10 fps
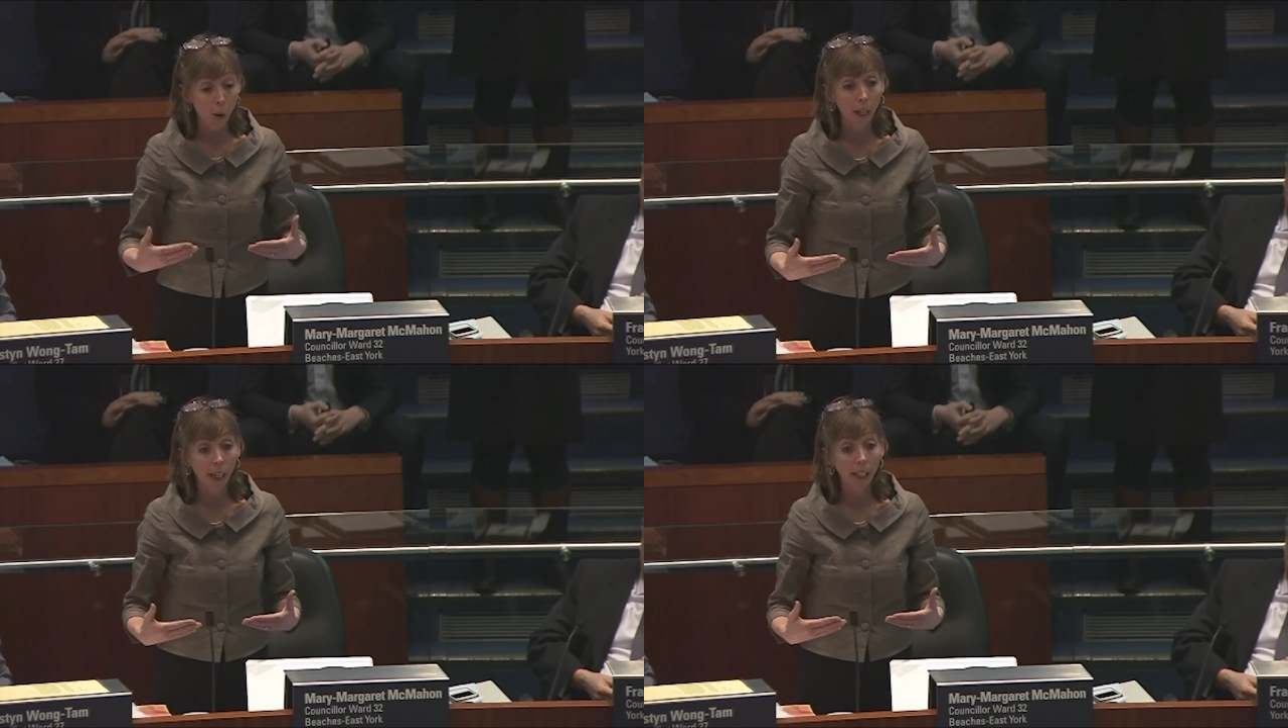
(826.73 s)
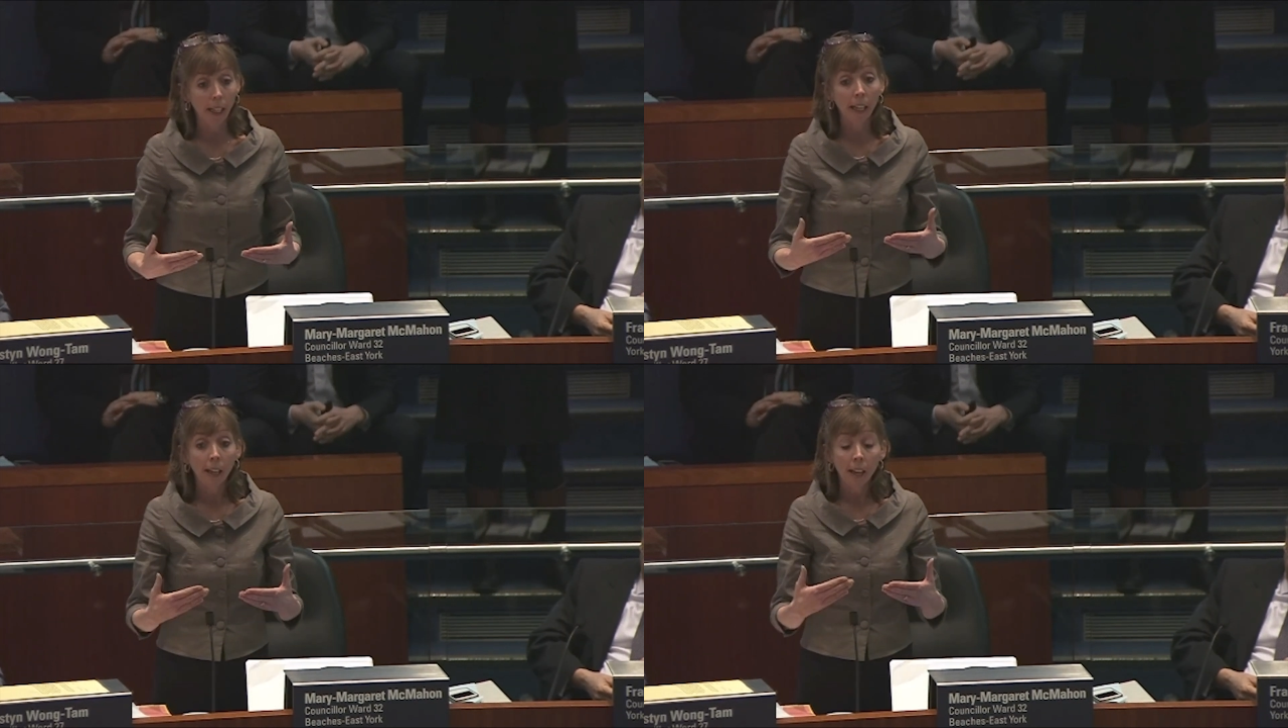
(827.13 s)

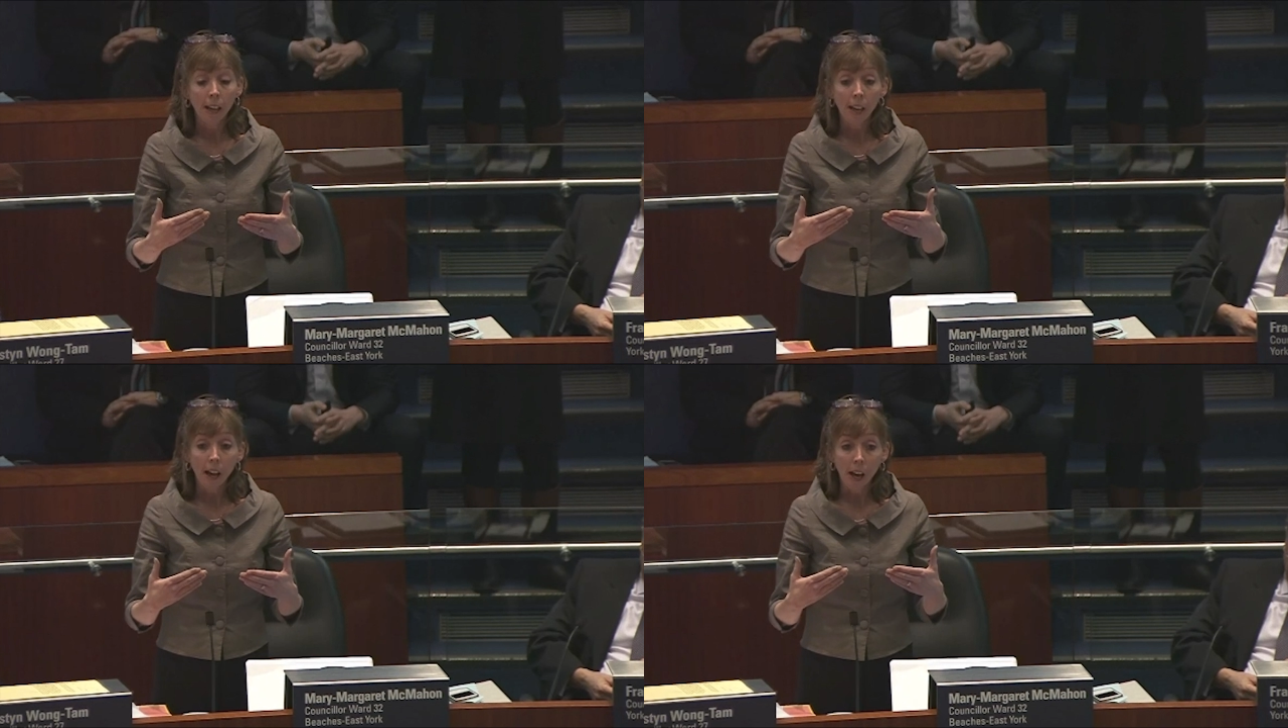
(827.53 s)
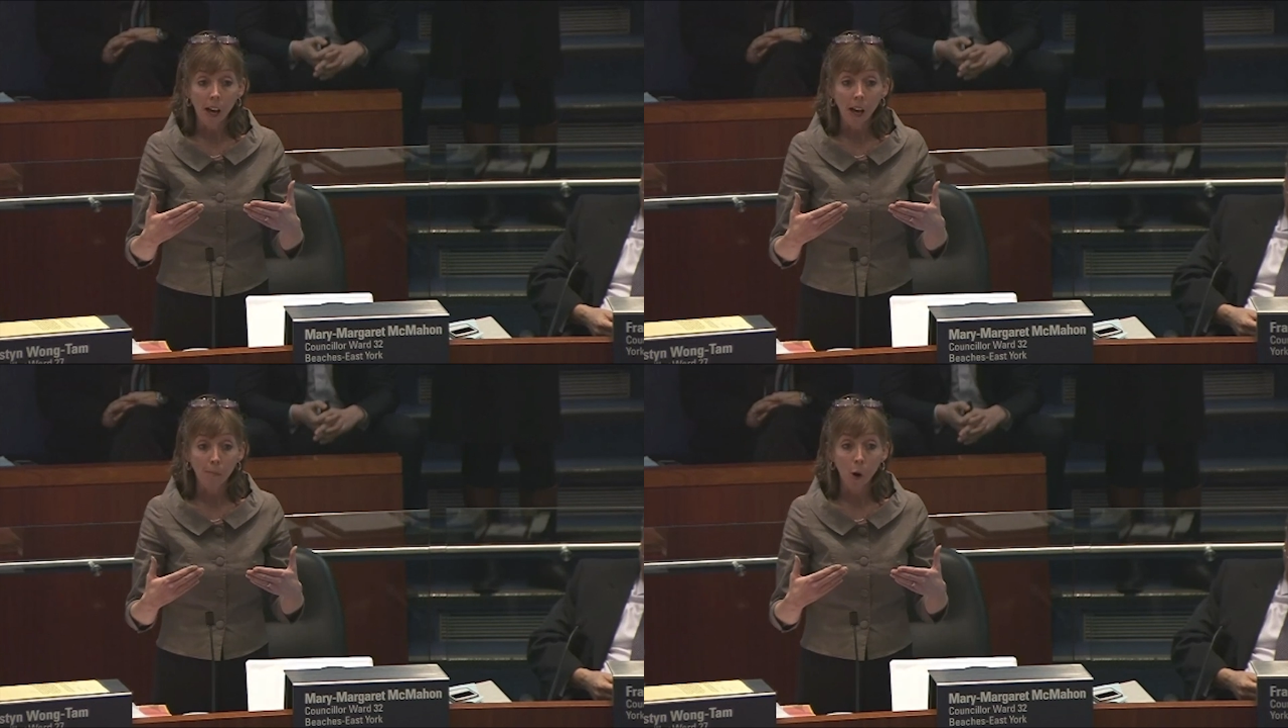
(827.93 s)
knowingly
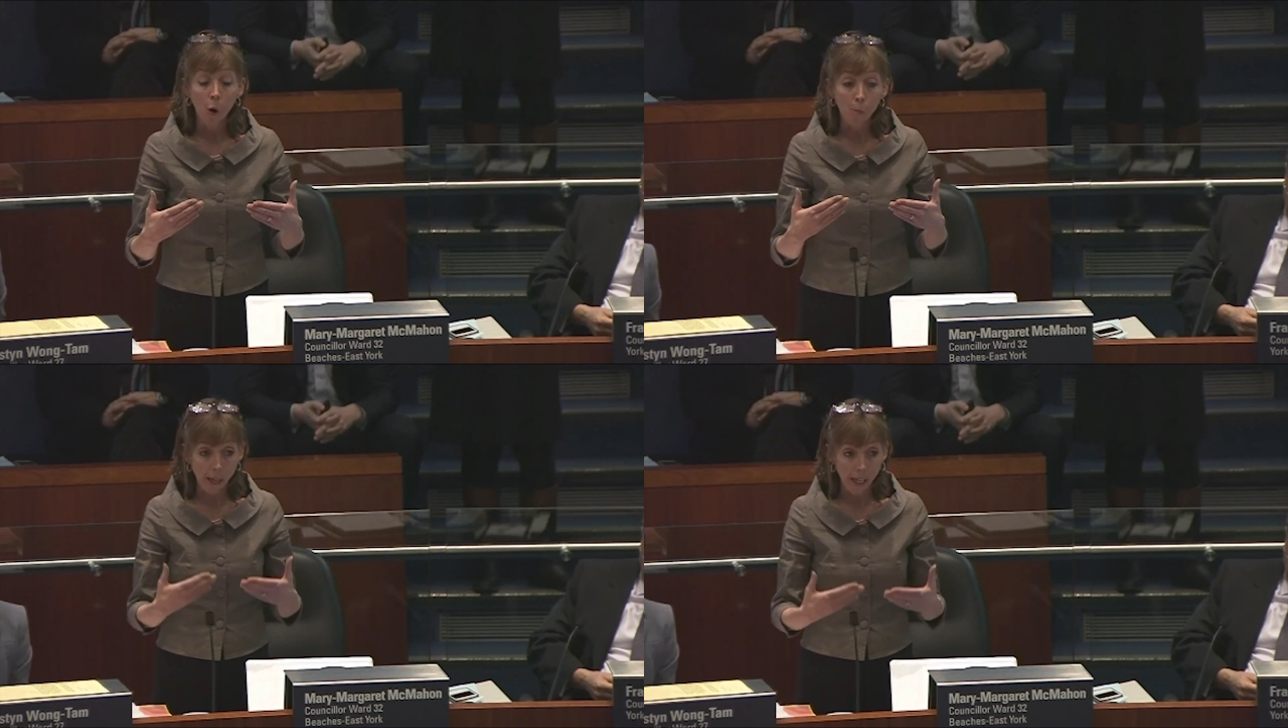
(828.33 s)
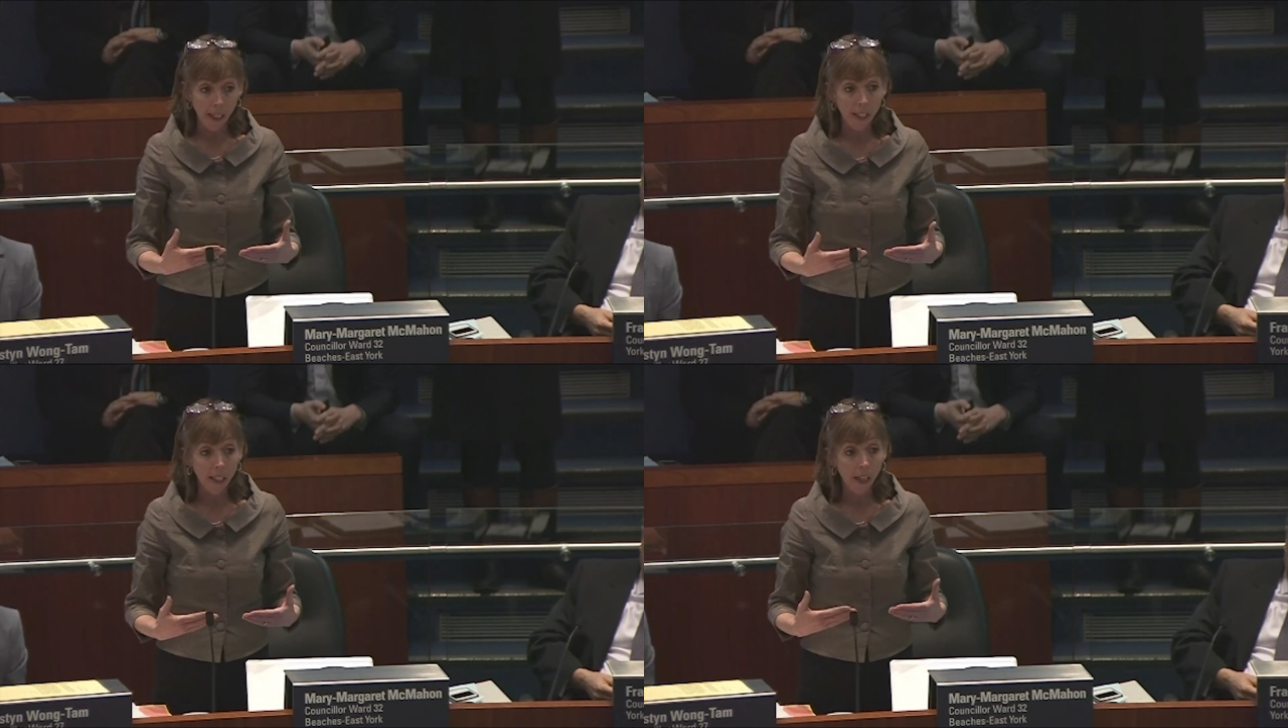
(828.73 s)
um,
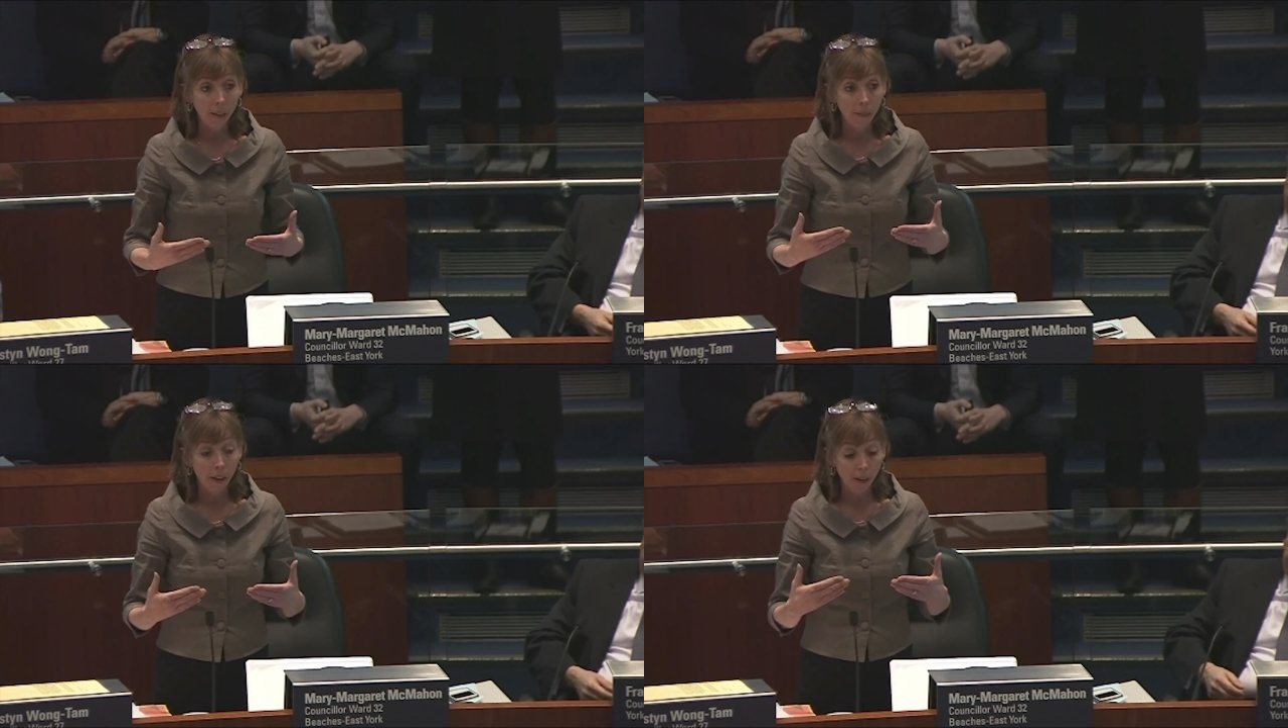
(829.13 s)
omitted